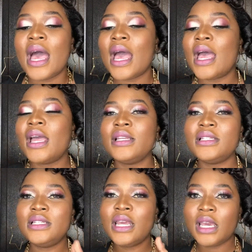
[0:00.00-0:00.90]

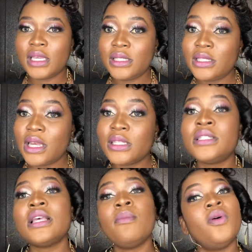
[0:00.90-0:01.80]
And yes,
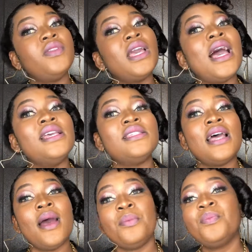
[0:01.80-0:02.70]
some of the guys
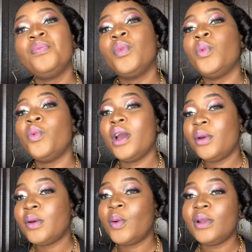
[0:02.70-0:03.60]
that were
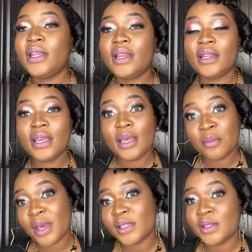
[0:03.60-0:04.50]
recording in
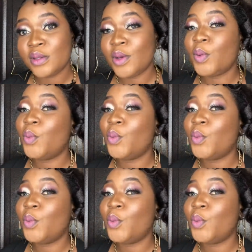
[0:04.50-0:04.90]
my studio